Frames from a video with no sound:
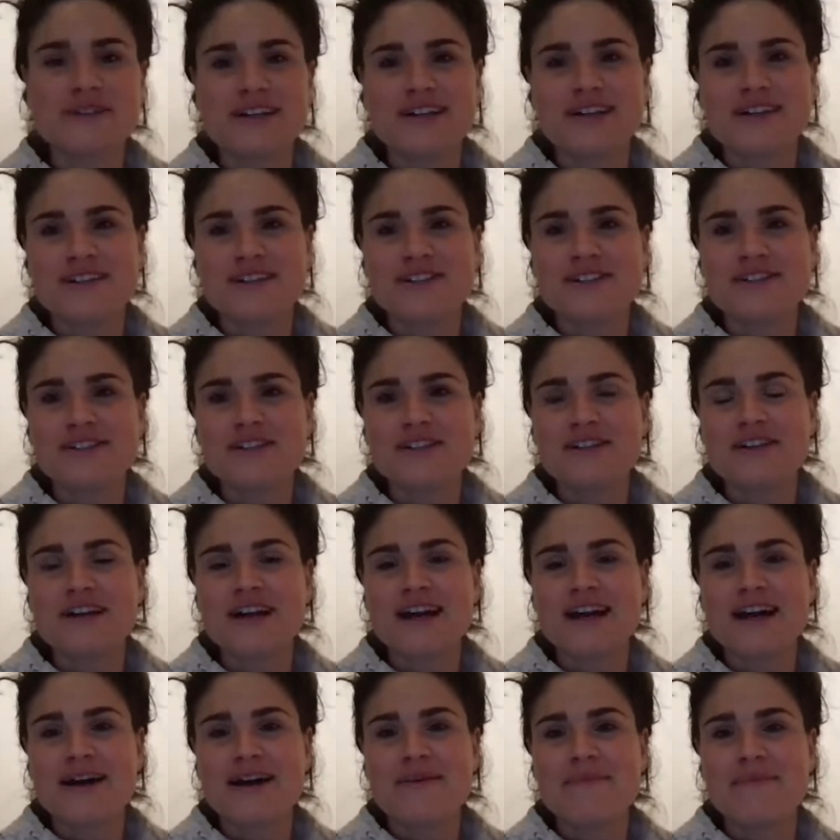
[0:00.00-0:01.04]
Yeah.
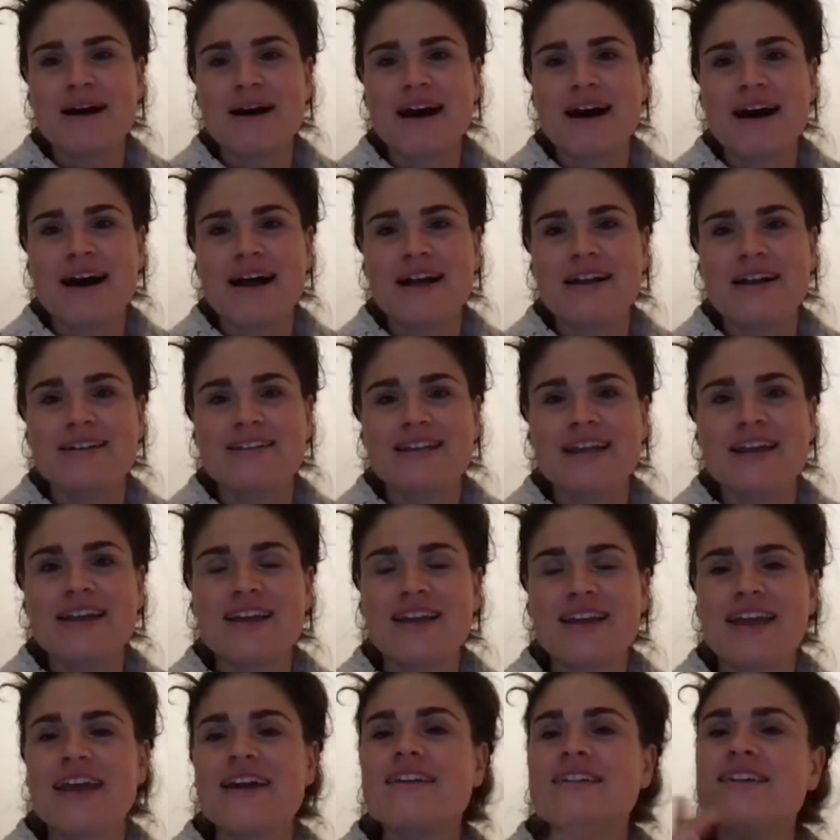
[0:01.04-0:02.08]
So
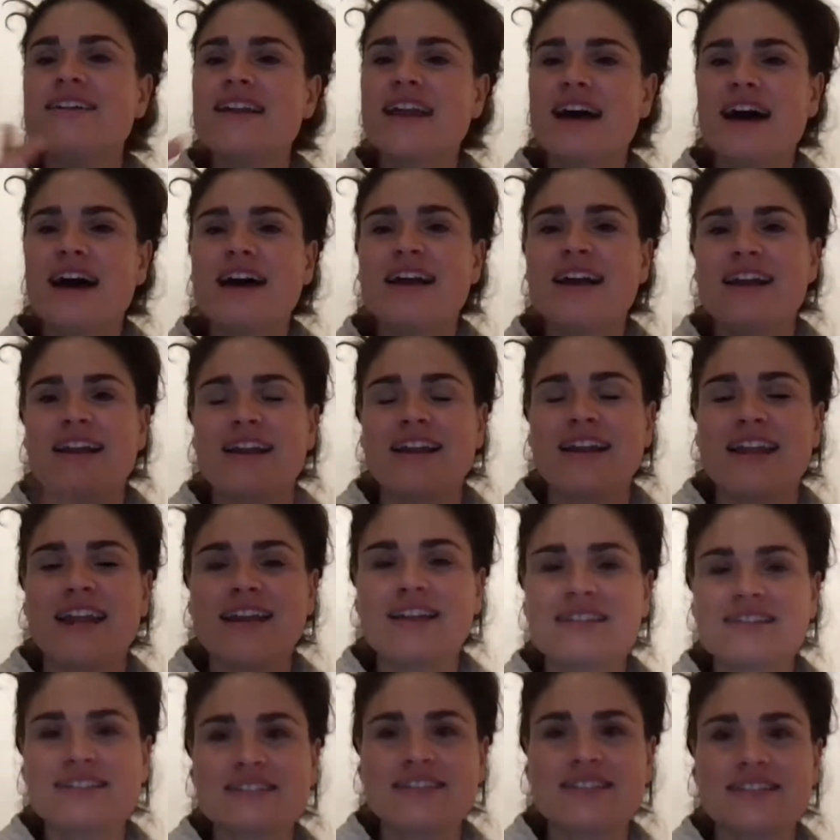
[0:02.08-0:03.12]
Gayle and I
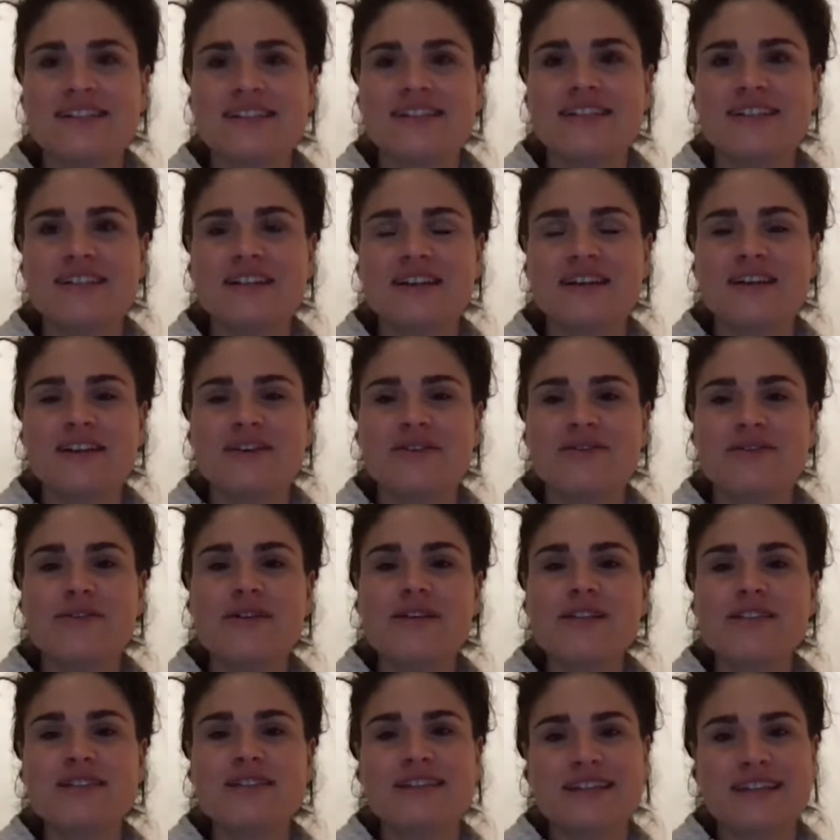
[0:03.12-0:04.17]
connected
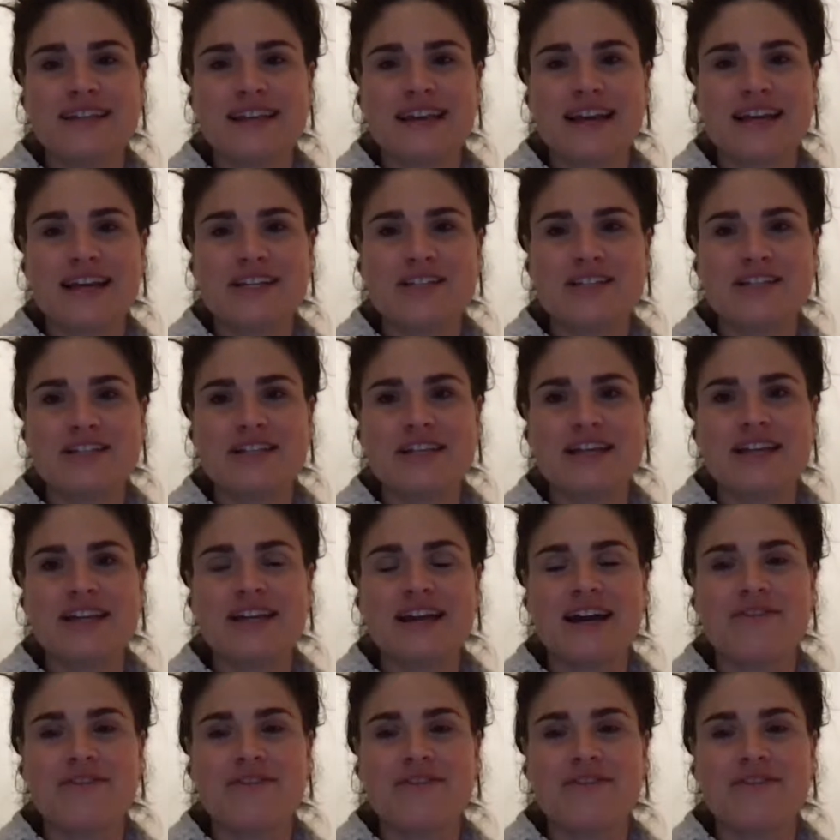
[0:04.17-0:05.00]
recently, actually.